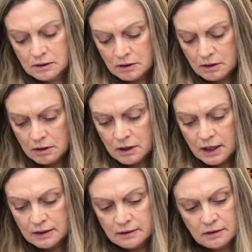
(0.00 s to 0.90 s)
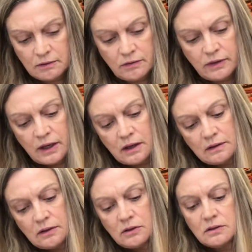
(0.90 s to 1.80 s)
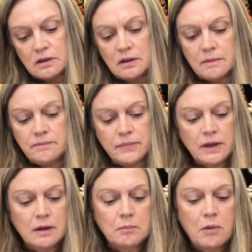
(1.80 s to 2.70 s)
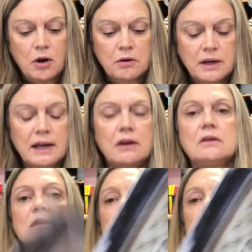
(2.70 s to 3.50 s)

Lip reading: all kinds of things. Here's the Margaret Harris